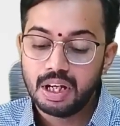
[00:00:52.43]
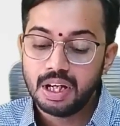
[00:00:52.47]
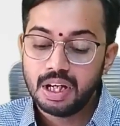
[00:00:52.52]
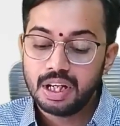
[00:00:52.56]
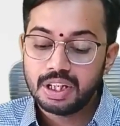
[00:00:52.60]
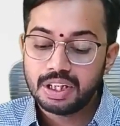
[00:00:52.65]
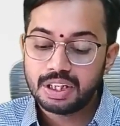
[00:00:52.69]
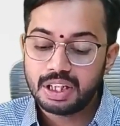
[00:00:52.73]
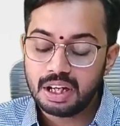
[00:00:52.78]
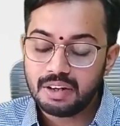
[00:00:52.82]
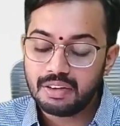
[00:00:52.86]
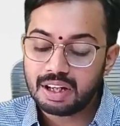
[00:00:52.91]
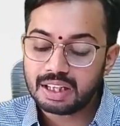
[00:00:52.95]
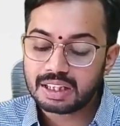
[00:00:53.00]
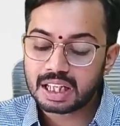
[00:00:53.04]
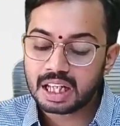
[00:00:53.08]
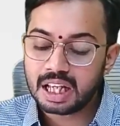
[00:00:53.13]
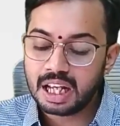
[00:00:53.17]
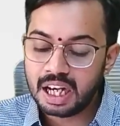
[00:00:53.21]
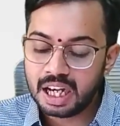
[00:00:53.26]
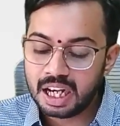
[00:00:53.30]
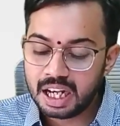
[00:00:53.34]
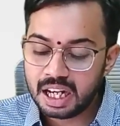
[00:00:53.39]
She was in
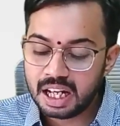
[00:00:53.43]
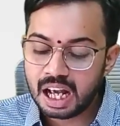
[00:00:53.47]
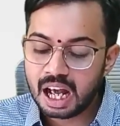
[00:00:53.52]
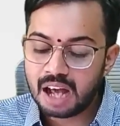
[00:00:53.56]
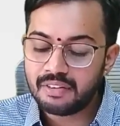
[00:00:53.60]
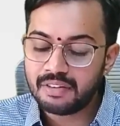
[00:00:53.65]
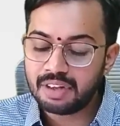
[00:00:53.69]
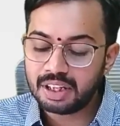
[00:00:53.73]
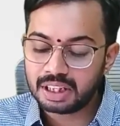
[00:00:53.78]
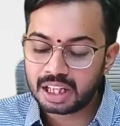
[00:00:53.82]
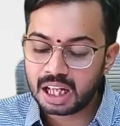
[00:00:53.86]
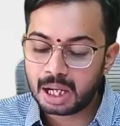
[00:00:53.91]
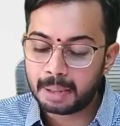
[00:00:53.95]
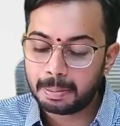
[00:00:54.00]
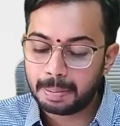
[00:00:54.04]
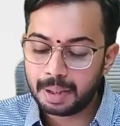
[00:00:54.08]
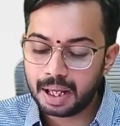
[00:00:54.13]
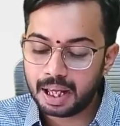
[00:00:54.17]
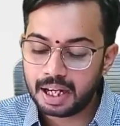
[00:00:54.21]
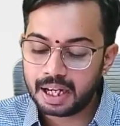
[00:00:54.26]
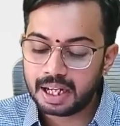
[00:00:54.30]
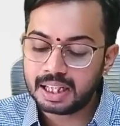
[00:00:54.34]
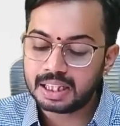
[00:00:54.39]
India with her
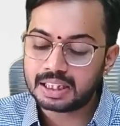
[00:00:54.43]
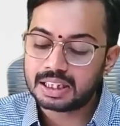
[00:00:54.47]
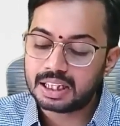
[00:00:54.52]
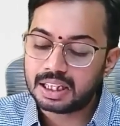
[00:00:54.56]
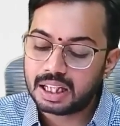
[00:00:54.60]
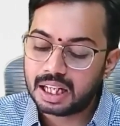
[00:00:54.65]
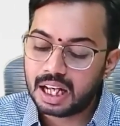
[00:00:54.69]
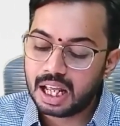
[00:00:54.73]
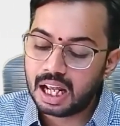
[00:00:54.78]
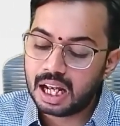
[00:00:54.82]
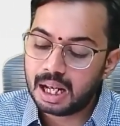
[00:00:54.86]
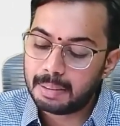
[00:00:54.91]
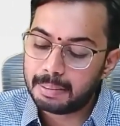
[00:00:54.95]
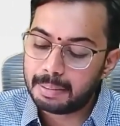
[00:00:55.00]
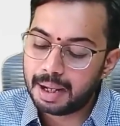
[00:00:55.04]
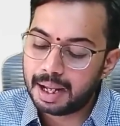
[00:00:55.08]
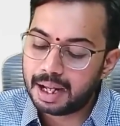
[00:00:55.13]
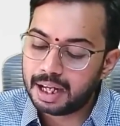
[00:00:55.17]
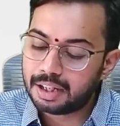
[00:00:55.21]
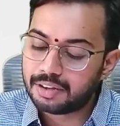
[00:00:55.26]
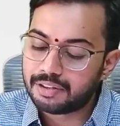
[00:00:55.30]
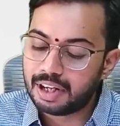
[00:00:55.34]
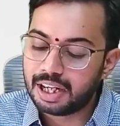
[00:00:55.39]
parents till May
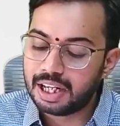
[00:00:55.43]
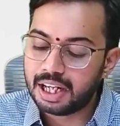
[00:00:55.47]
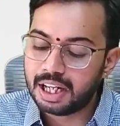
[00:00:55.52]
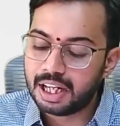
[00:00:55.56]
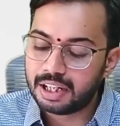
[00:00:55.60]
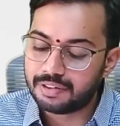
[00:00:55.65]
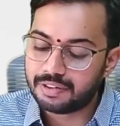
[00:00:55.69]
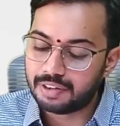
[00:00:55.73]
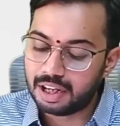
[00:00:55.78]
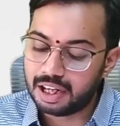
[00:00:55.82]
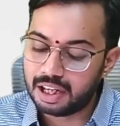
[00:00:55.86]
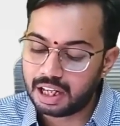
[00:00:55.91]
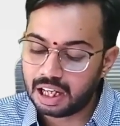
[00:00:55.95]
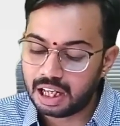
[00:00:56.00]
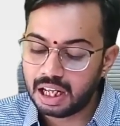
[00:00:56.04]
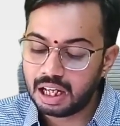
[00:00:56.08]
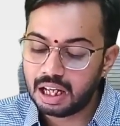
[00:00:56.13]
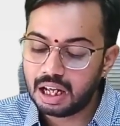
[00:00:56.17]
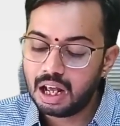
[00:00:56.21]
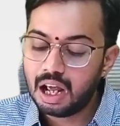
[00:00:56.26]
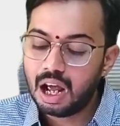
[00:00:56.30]
2020.